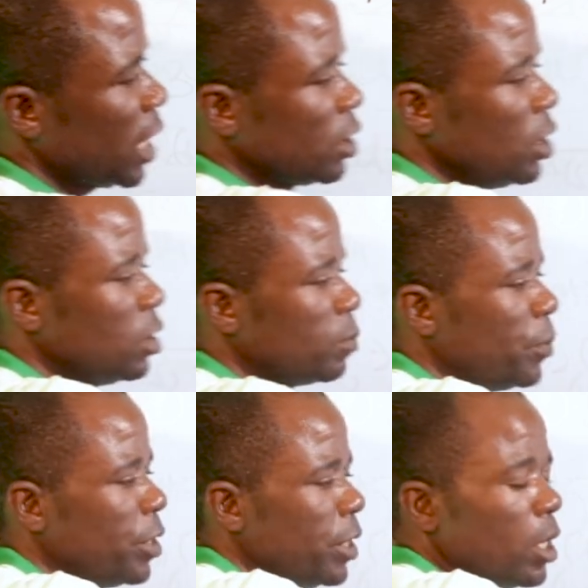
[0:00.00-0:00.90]
That is
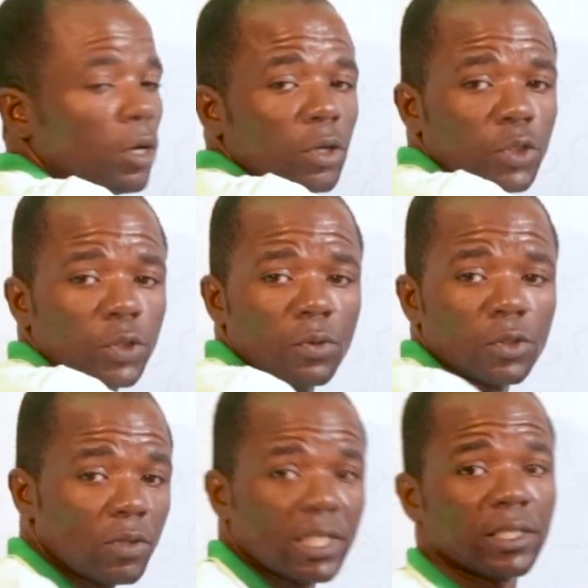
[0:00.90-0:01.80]
period 2.
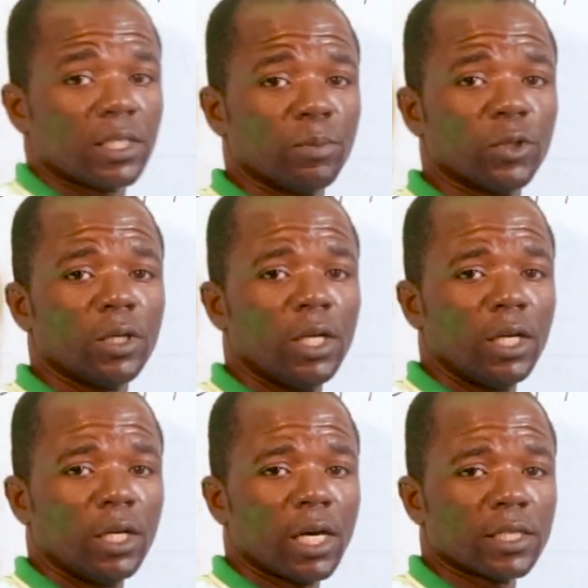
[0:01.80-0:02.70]
So it's as simple
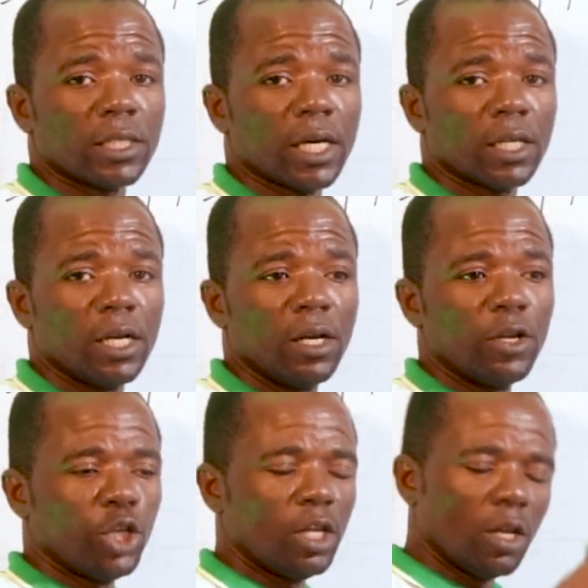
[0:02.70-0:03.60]
as that.
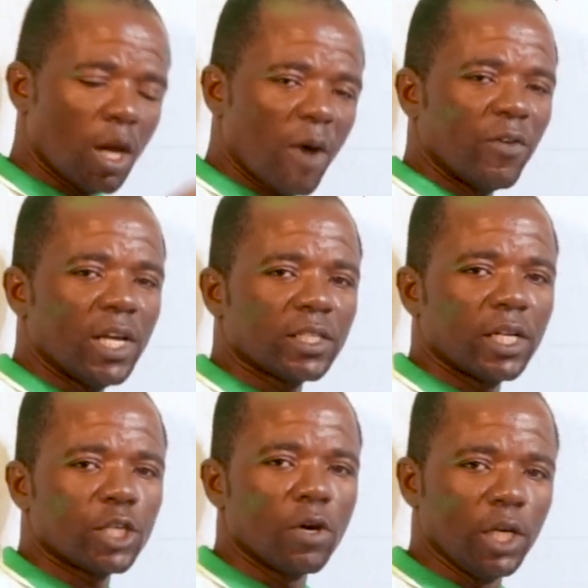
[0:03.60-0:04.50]
The number of valence
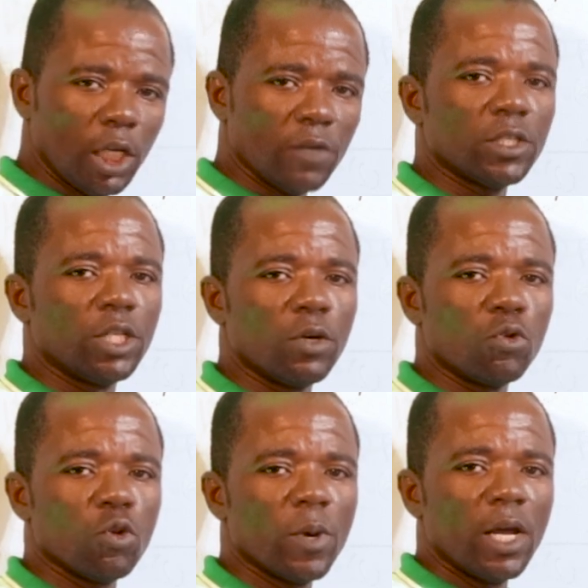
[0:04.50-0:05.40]
electron gives the
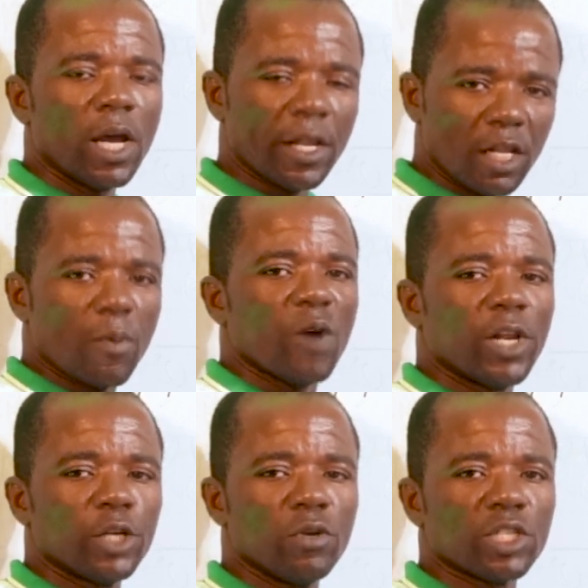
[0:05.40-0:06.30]
group and the number of
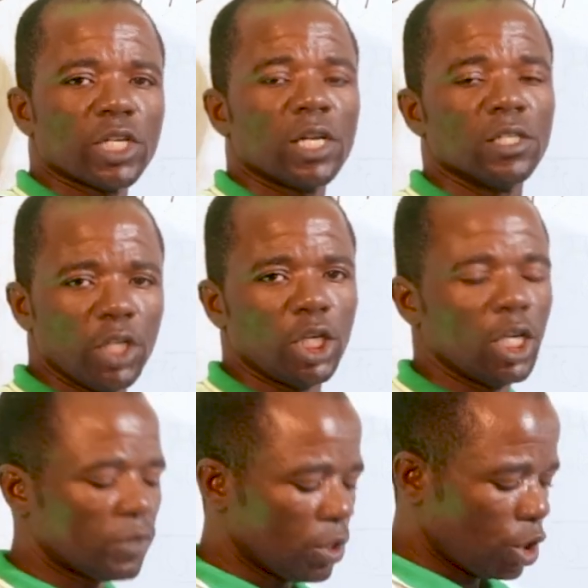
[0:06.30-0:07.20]
electronic shell
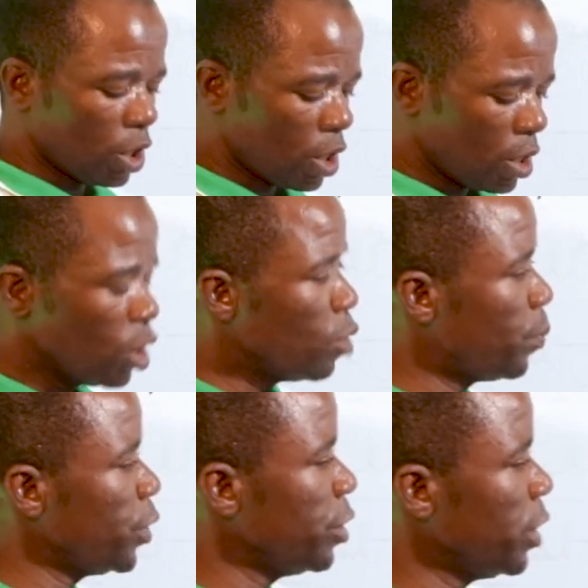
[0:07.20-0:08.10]
gives the
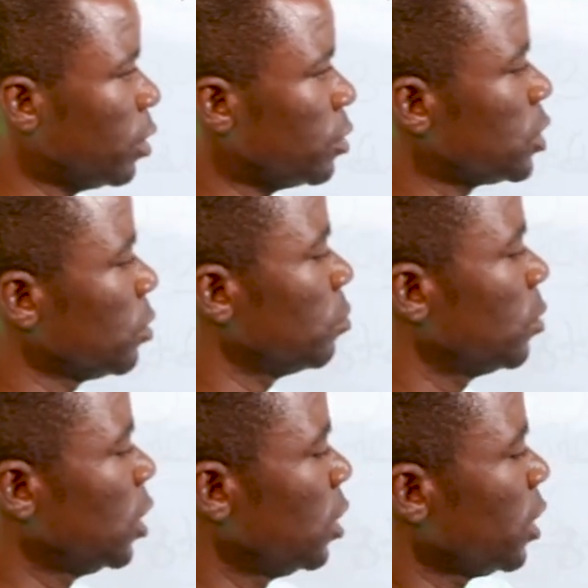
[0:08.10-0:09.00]
period. So
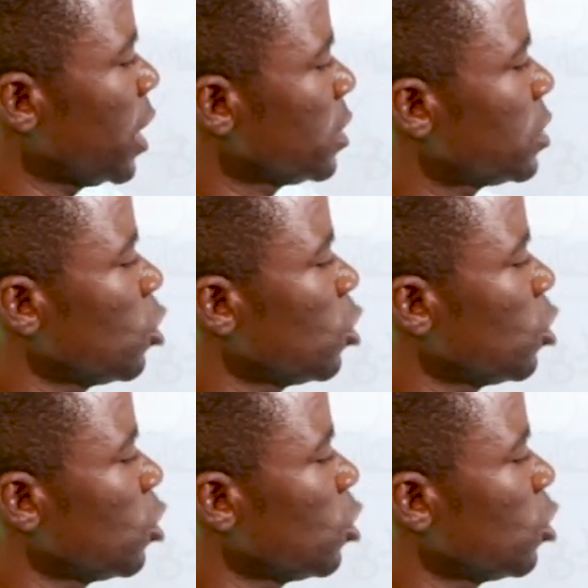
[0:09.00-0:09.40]
that's